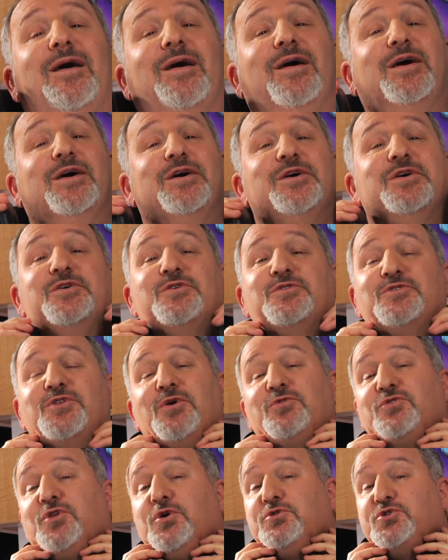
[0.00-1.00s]
turn
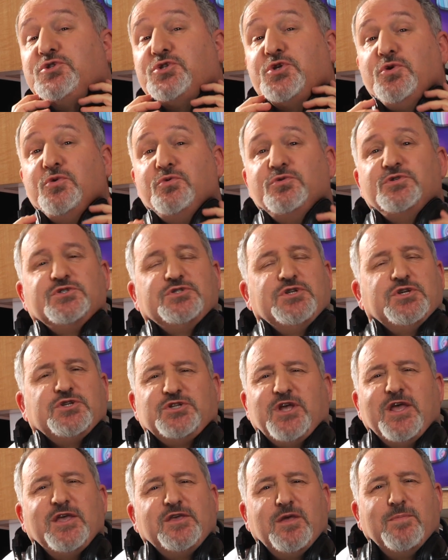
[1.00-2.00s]
Don't those tunes just
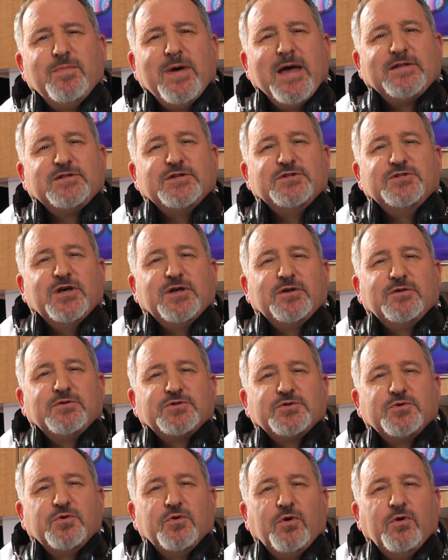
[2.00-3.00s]
take you back to dental
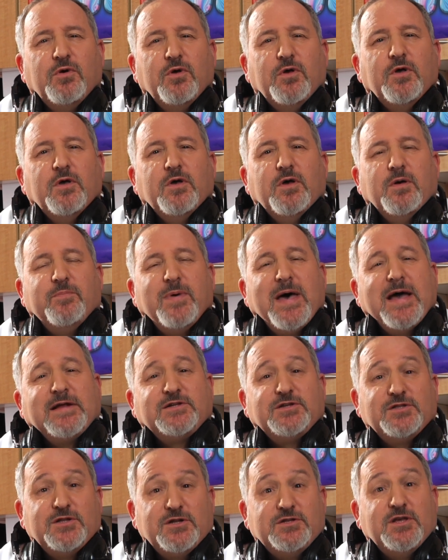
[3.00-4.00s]
school? Back
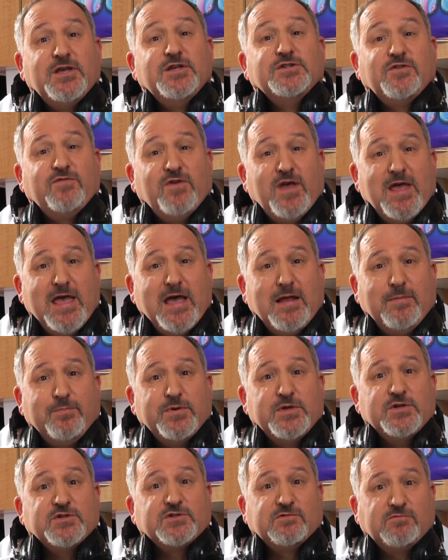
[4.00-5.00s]
to the days of
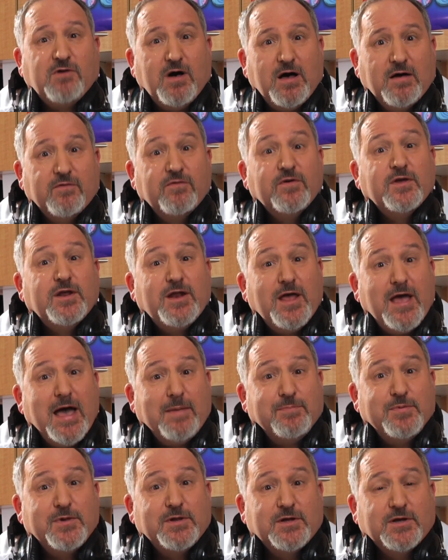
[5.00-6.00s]
handpiece, love, and
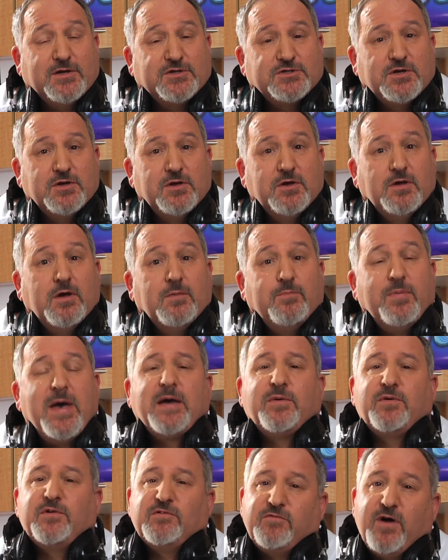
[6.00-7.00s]
happiness.
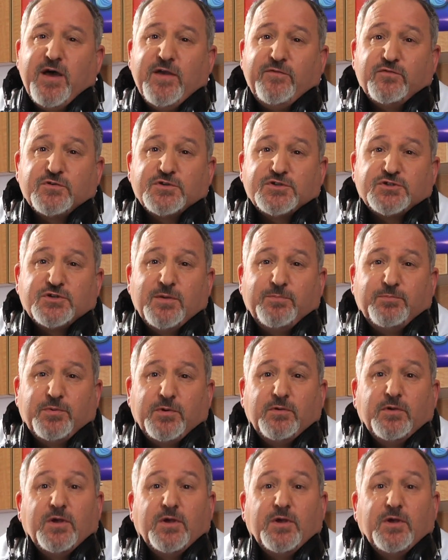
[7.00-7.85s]
Back when life was simple